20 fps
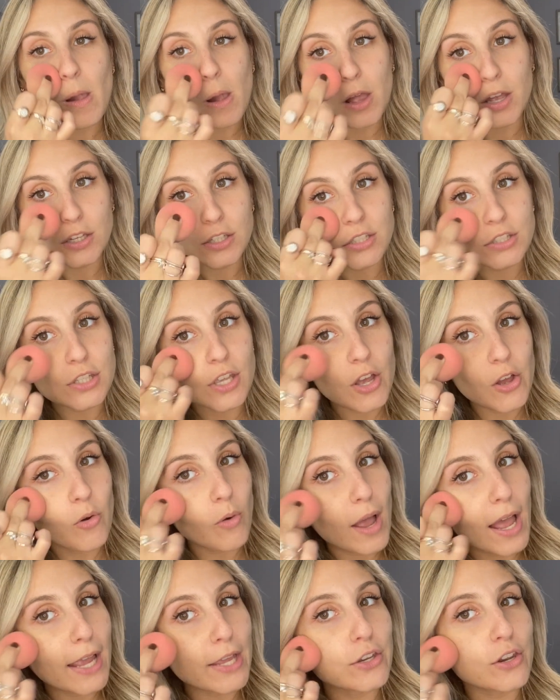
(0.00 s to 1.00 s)

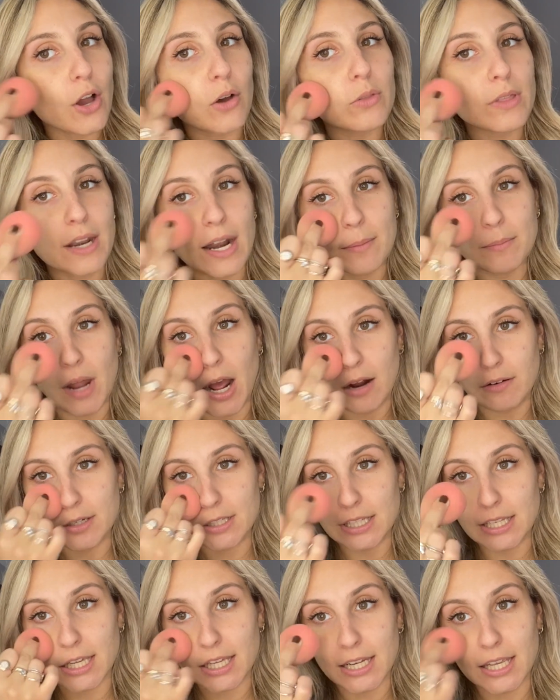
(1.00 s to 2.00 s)
So I know that I'm not
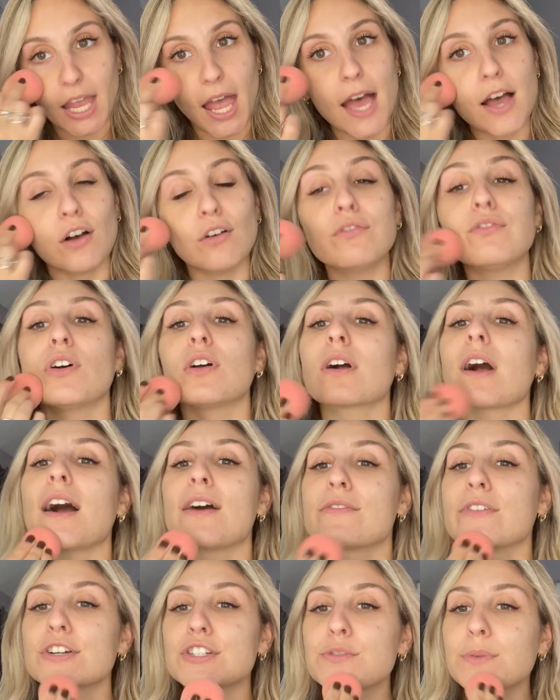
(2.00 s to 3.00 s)
really going to get a full
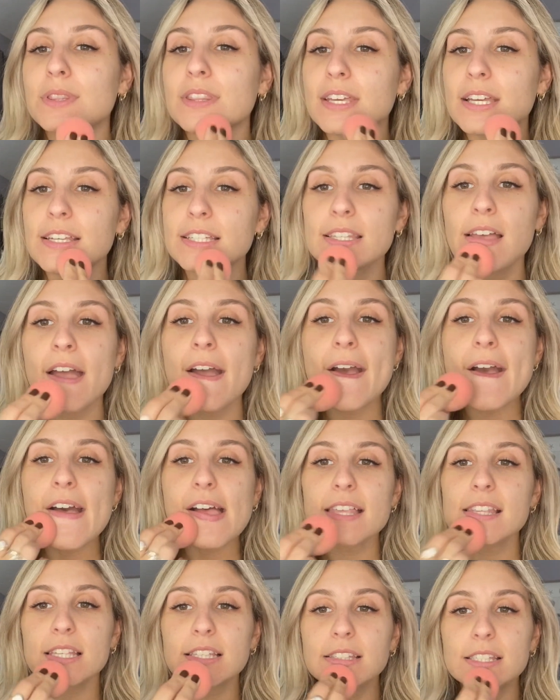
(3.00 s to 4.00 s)
coverage with this
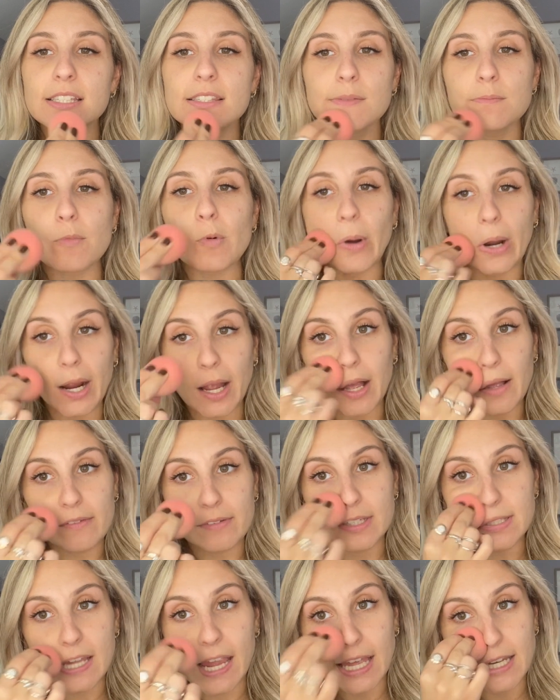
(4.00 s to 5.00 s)
since it's more of
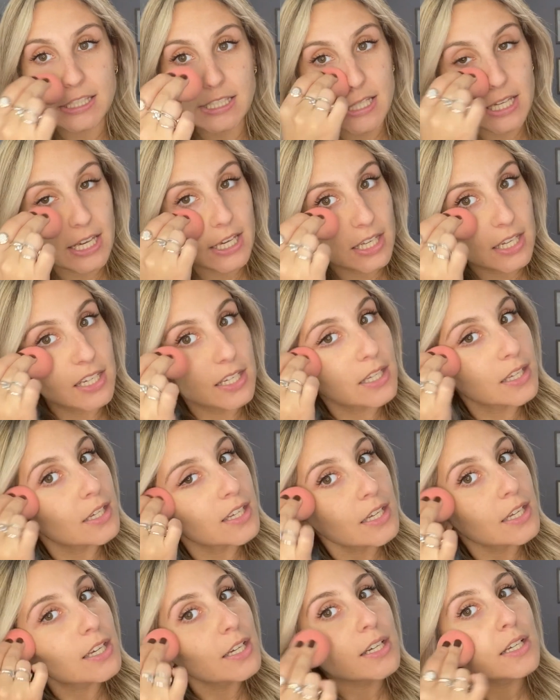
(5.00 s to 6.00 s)
a tinted
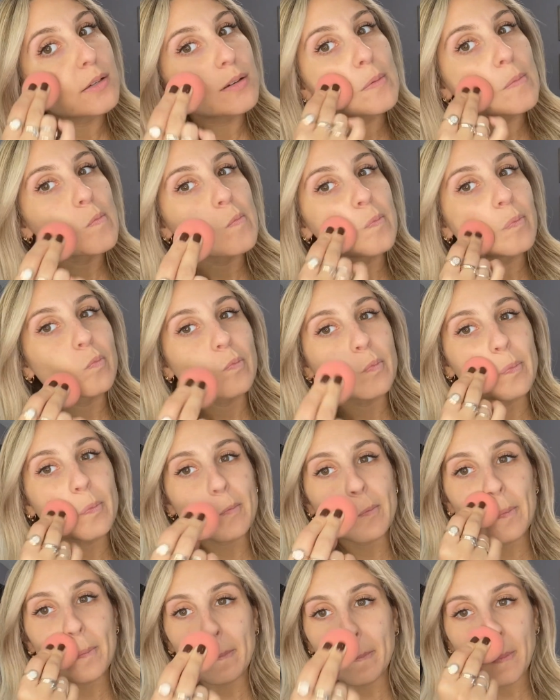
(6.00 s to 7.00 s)

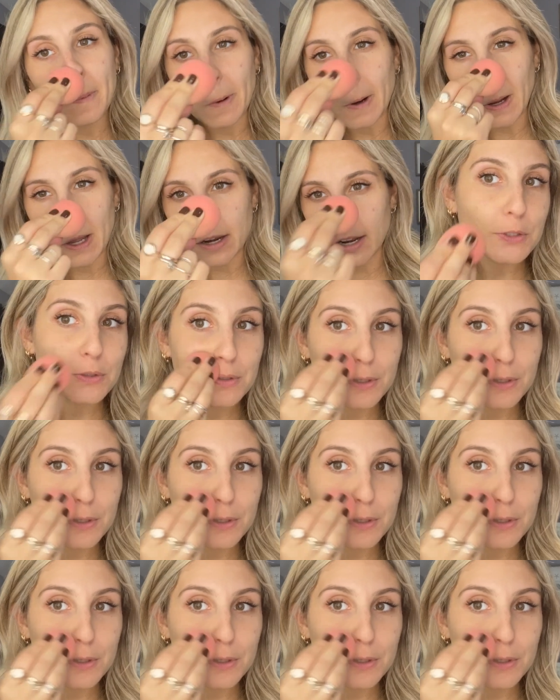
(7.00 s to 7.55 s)
product.